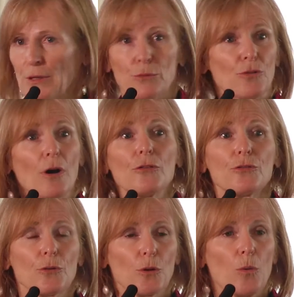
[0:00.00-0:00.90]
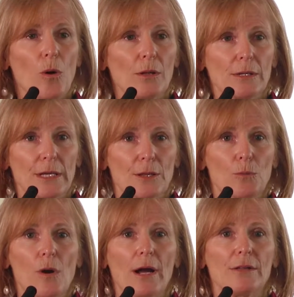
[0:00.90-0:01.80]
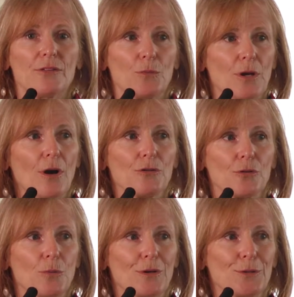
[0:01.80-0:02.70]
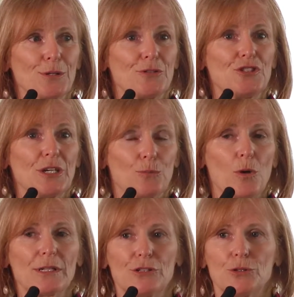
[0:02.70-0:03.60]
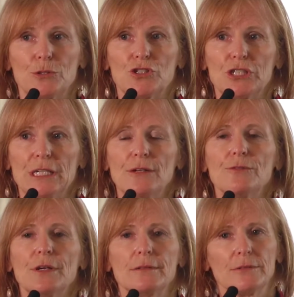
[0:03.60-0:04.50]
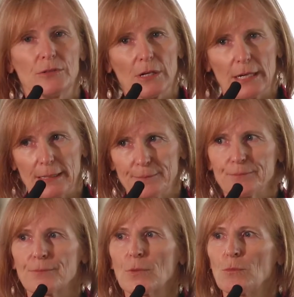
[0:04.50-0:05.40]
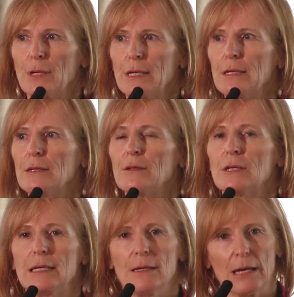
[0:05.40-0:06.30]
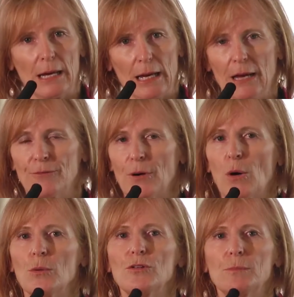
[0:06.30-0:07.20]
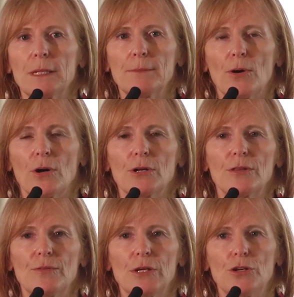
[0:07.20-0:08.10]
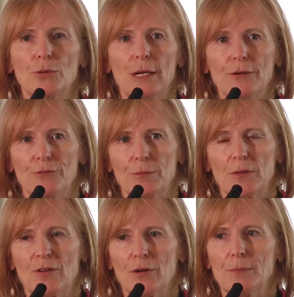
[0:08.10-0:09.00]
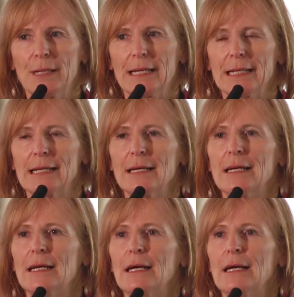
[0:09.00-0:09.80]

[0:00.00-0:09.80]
There was also the quality of the wines that we also wanted to achieve, and we have always been a part of the VQA from the very beginning,